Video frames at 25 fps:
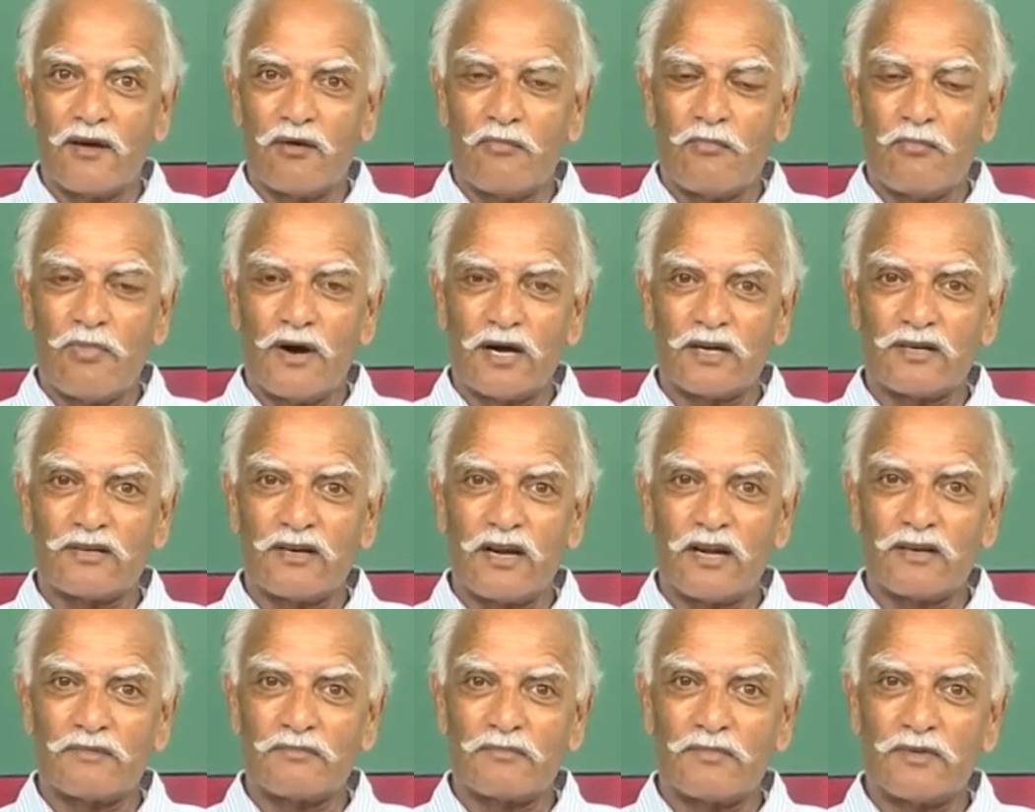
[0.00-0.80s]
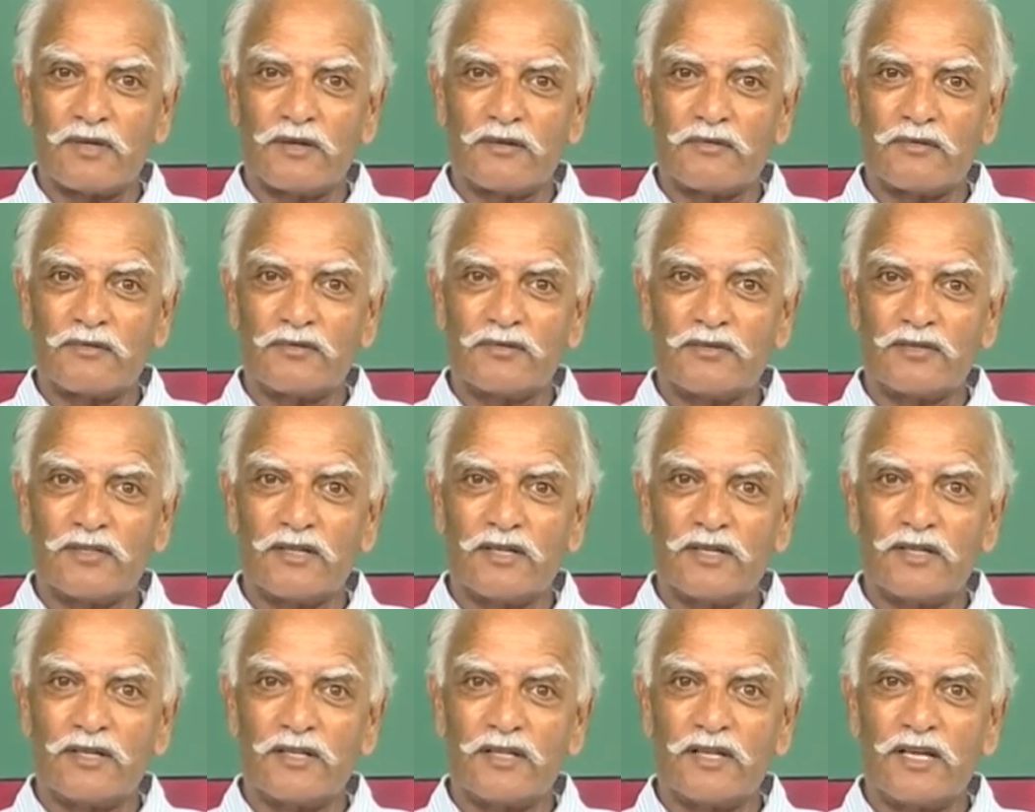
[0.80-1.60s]
But uh,
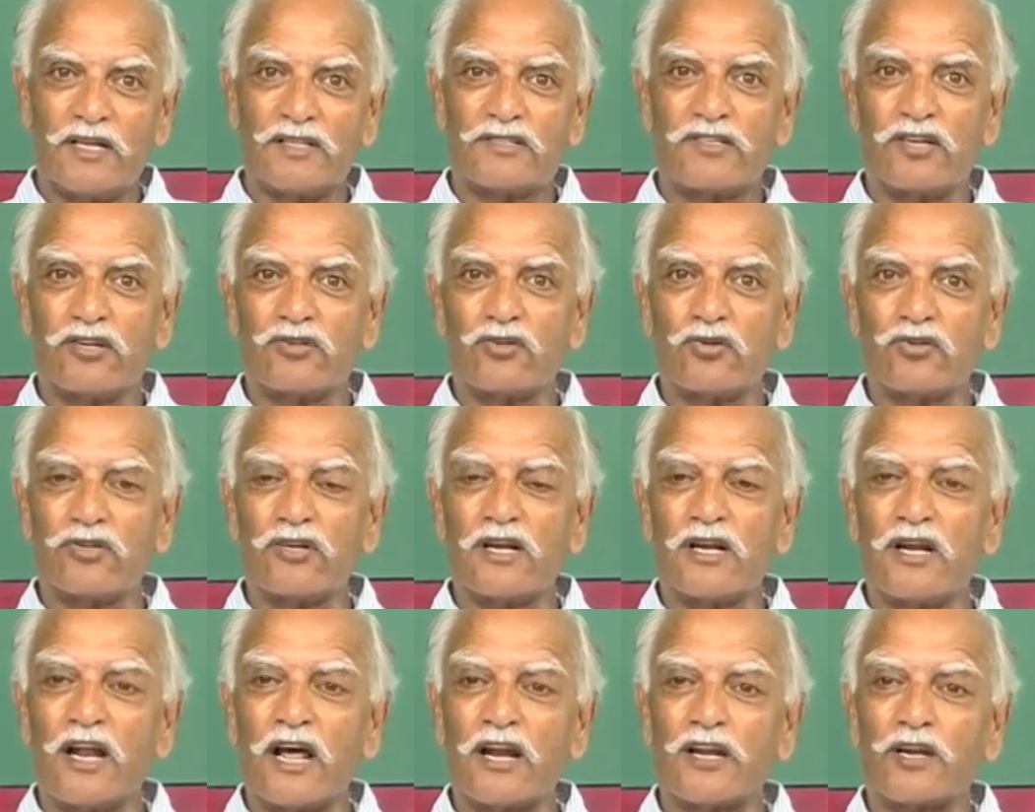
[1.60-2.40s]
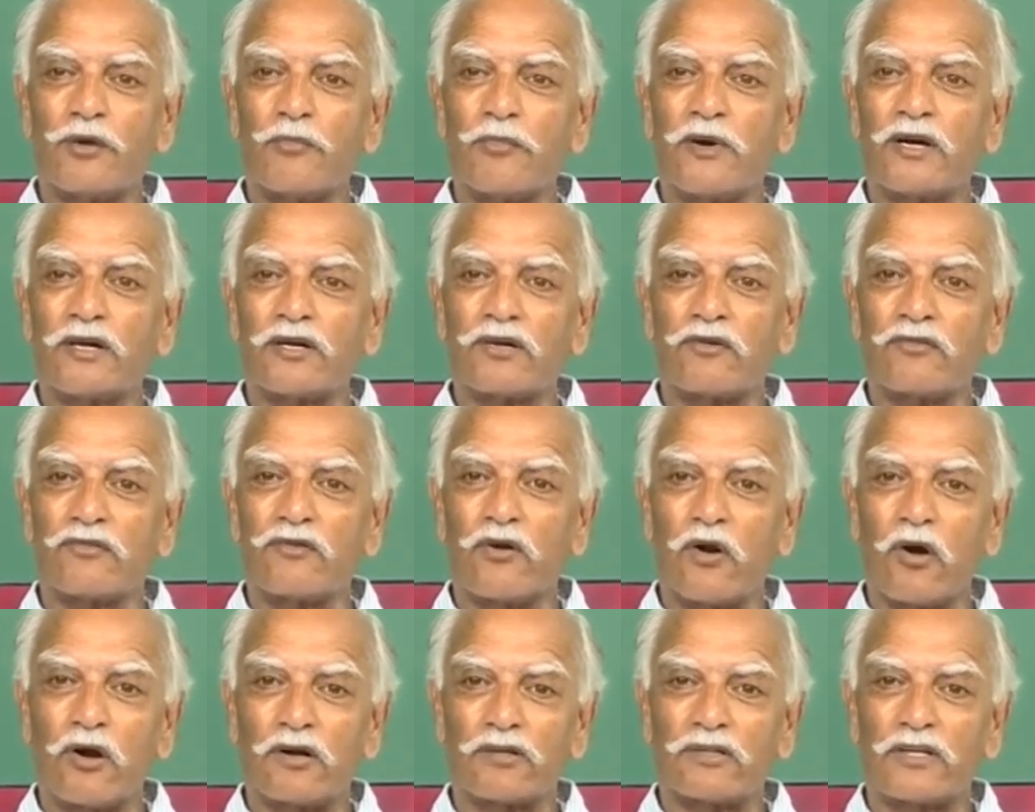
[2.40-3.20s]
the institutional argument of
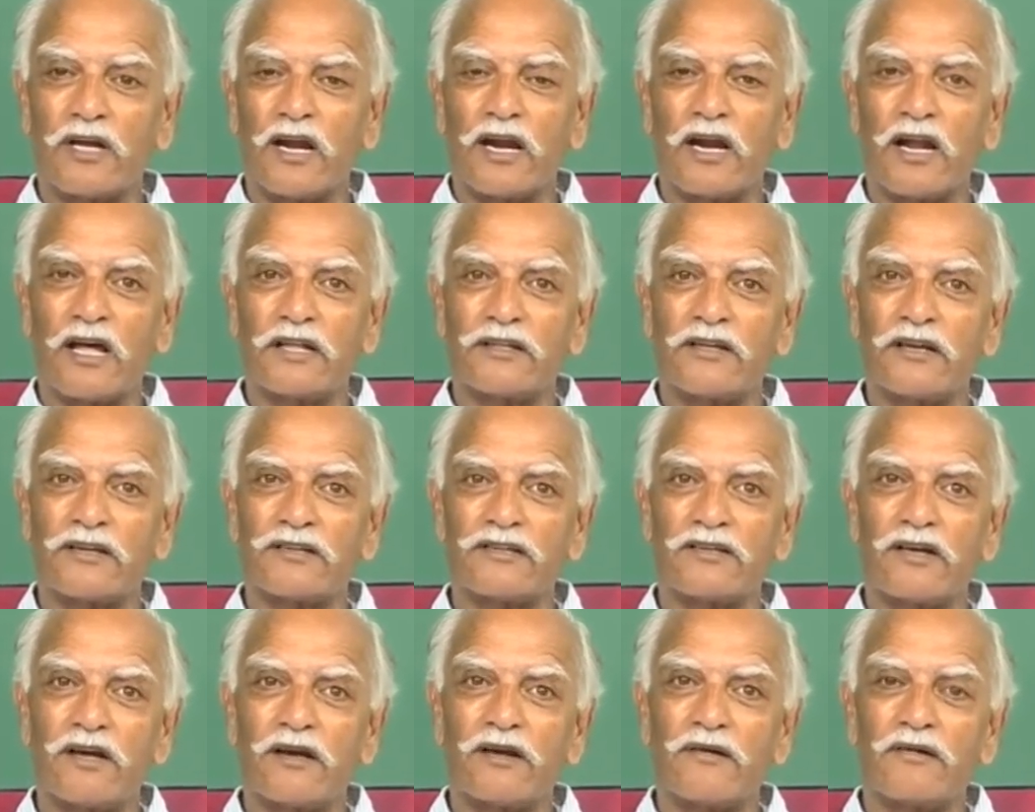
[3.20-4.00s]
North and others